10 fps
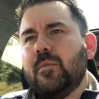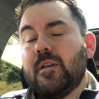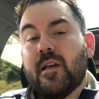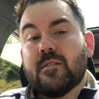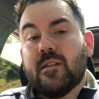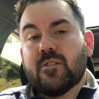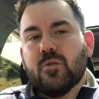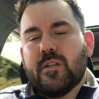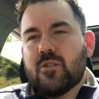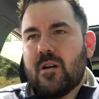in case I get
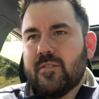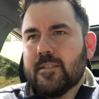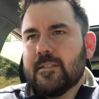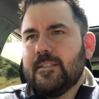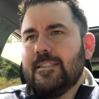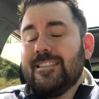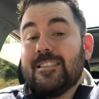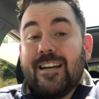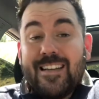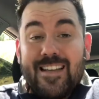stuck in traffic?
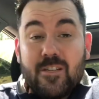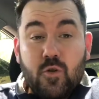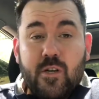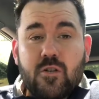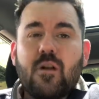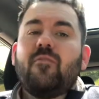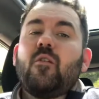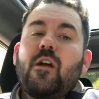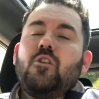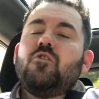I didn't get stuck in
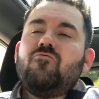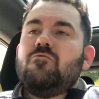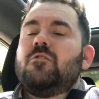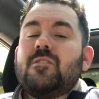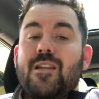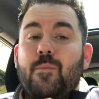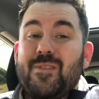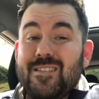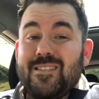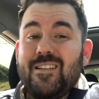traffic, I had a good run, so the
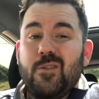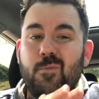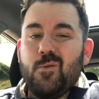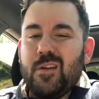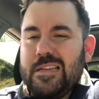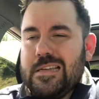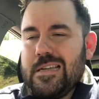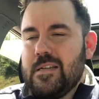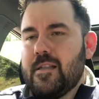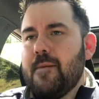nappies are still in the boot, I didn't
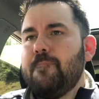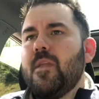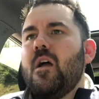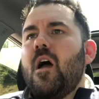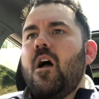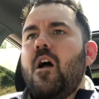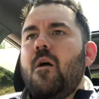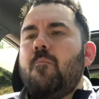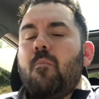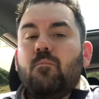need them.
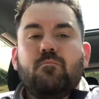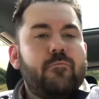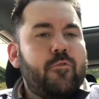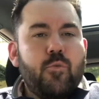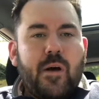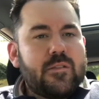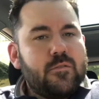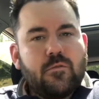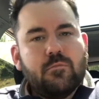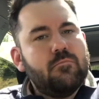Fruit
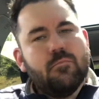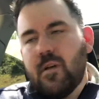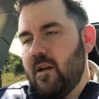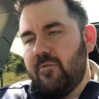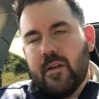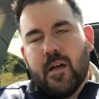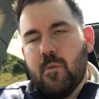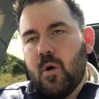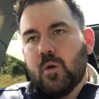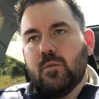pastels, every day,
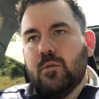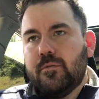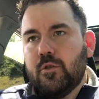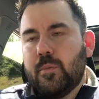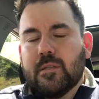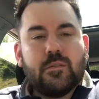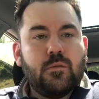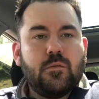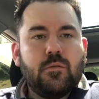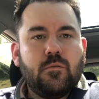Michael, fruit
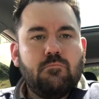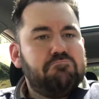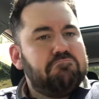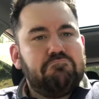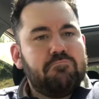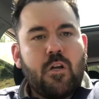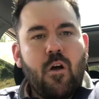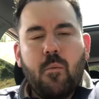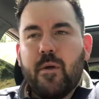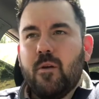pastels.
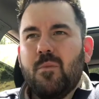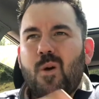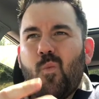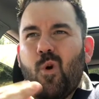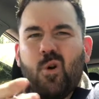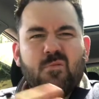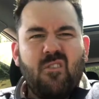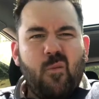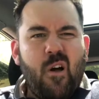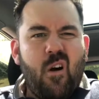Can't beat them. Wine gums are a
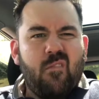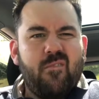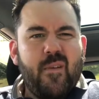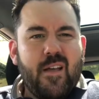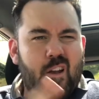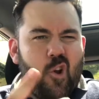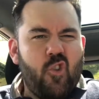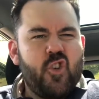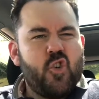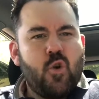little bit hard for me, and I like
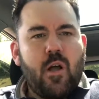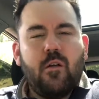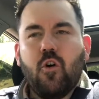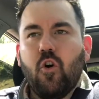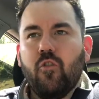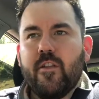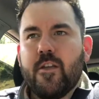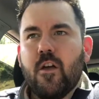the sugar on